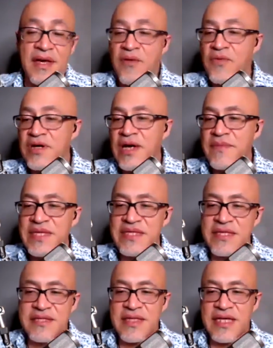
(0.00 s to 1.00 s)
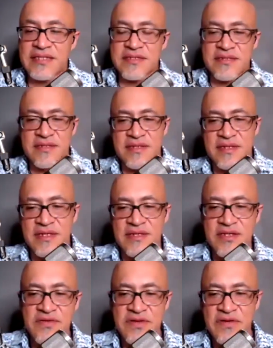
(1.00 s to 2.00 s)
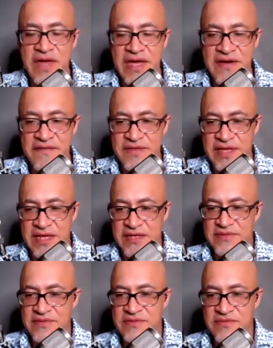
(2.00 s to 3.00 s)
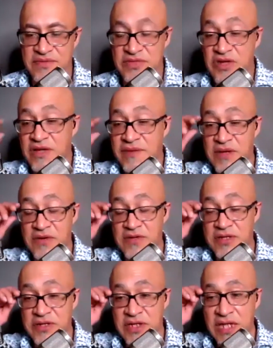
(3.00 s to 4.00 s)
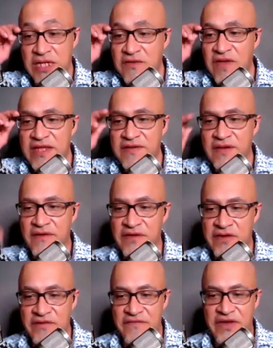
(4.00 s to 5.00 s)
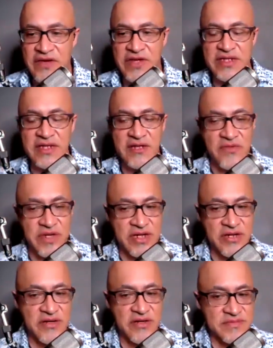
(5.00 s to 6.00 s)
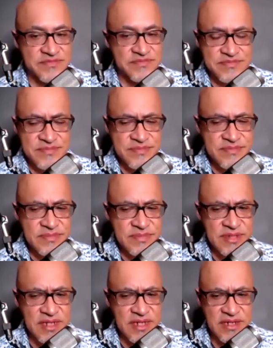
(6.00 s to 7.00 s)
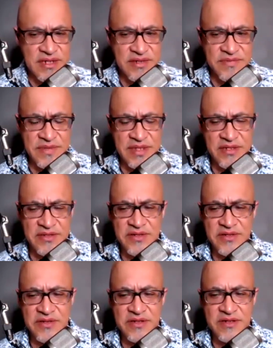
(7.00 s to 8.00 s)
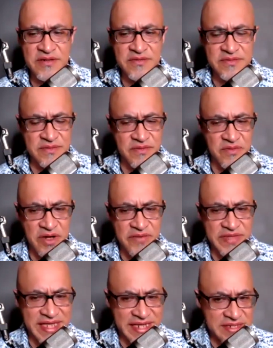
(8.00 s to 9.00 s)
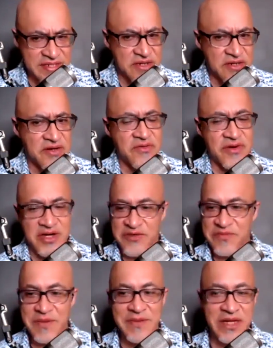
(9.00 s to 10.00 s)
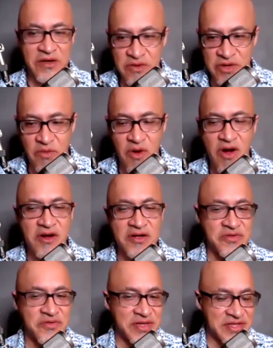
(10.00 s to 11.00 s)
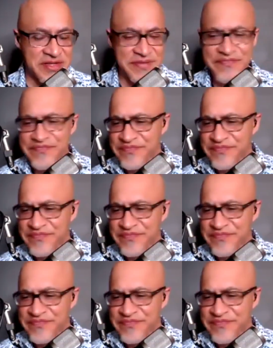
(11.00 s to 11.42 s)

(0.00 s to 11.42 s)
Well, I mean, and that's, you know, you have, like we were talking about earlier, you had a very varied career. You know, you're working with the NSO, working with people like Cory Wong, doing the,